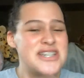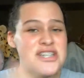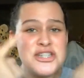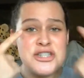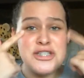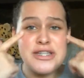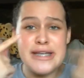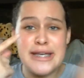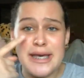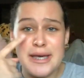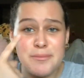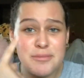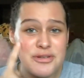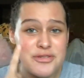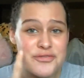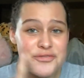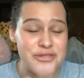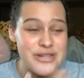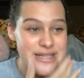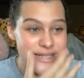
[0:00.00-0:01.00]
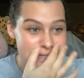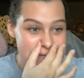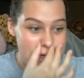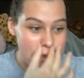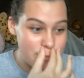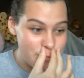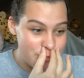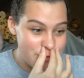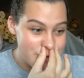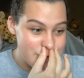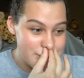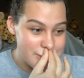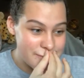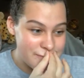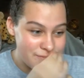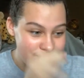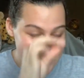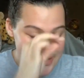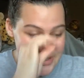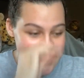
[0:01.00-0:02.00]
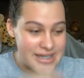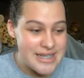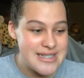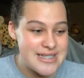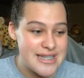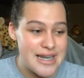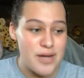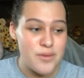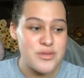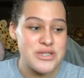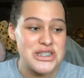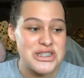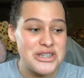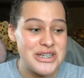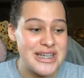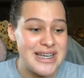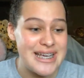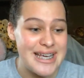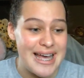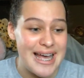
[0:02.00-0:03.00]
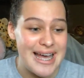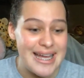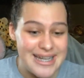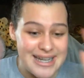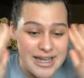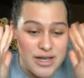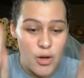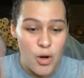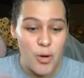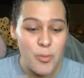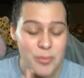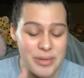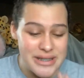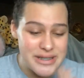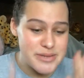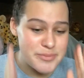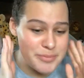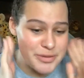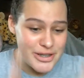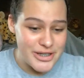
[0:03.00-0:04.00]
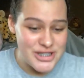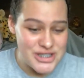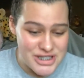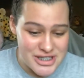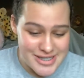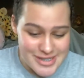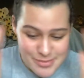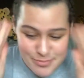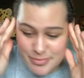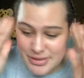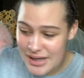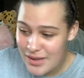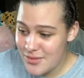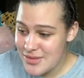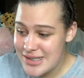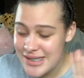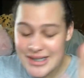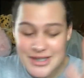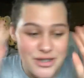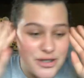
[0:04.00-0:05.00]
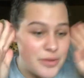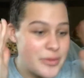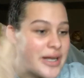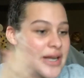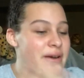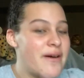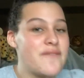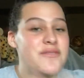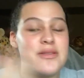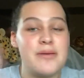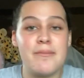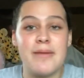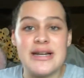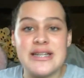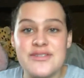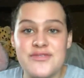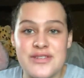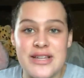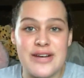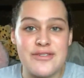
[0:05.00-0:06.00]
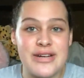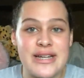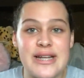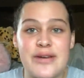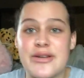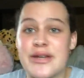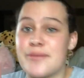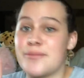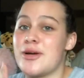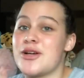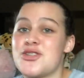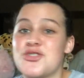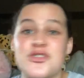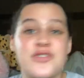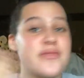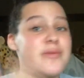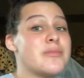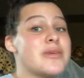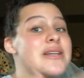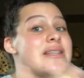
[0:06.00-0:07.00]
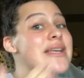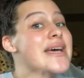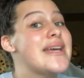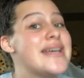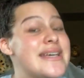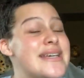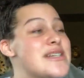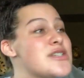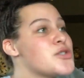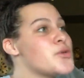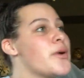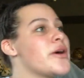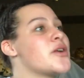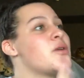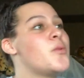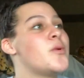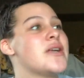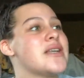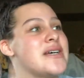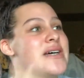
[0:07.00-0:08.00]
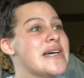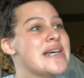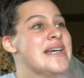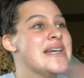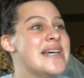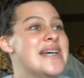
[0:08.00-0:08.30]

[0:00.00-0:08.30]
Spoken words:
she gave me free samples for things that I was looking at and hoping to purchase, but I was like, you know, I have the money for that right now and I'm not sure if I'm gonna like it, so I don't wanna.